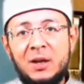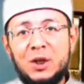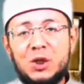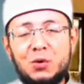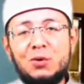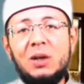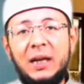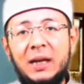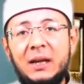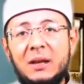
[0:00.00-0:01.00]

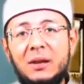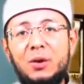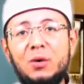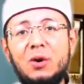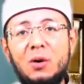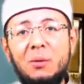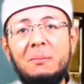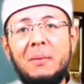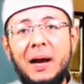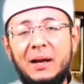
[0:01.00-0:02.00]
surely your
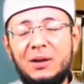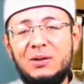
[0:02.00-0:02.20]
ummah